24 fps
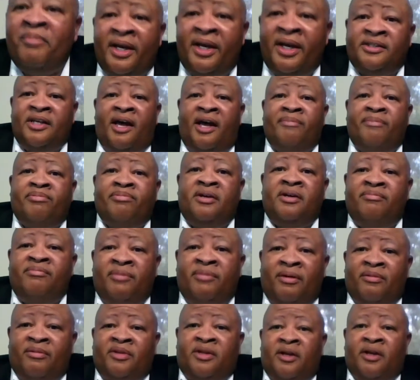Mess up
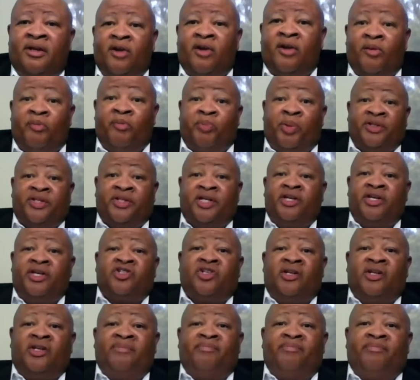could
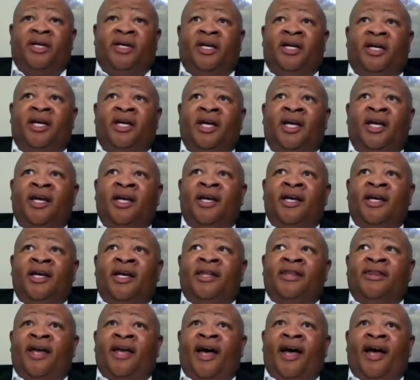potentially be
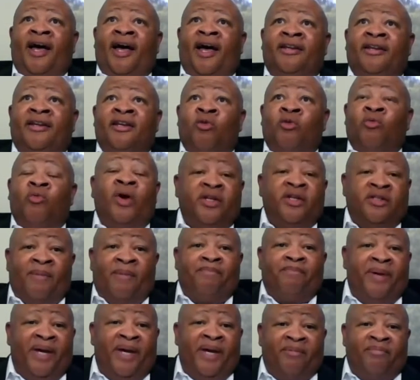that,
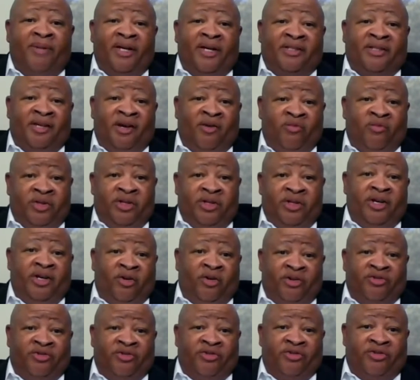it's a big mess up when you
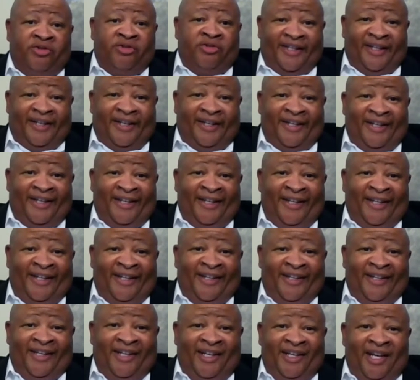don't address it.
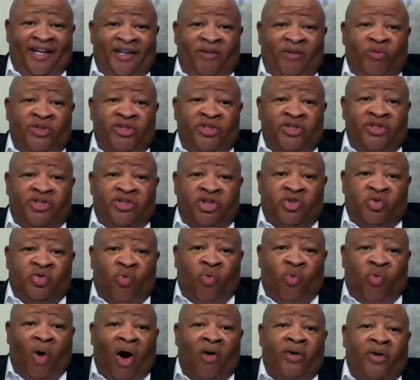Okay. And then when you
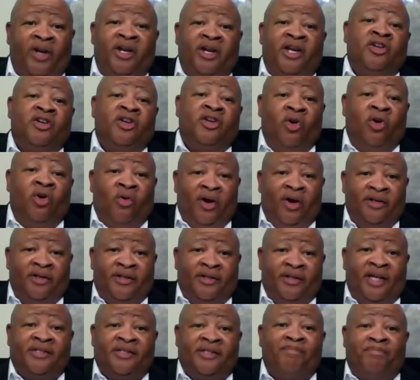just walk and ignore it,
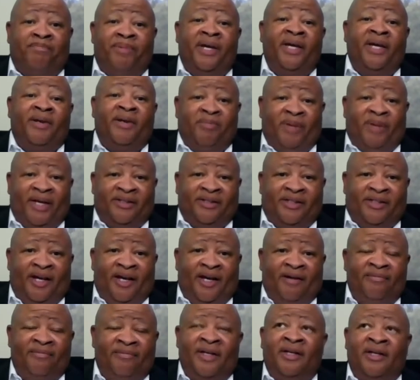that's a big mess
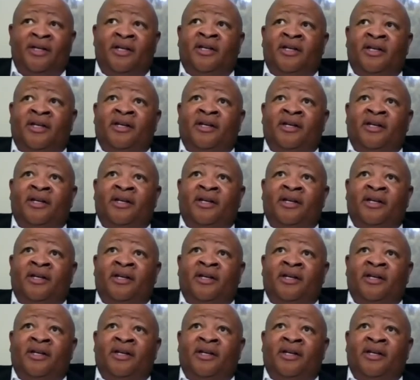up.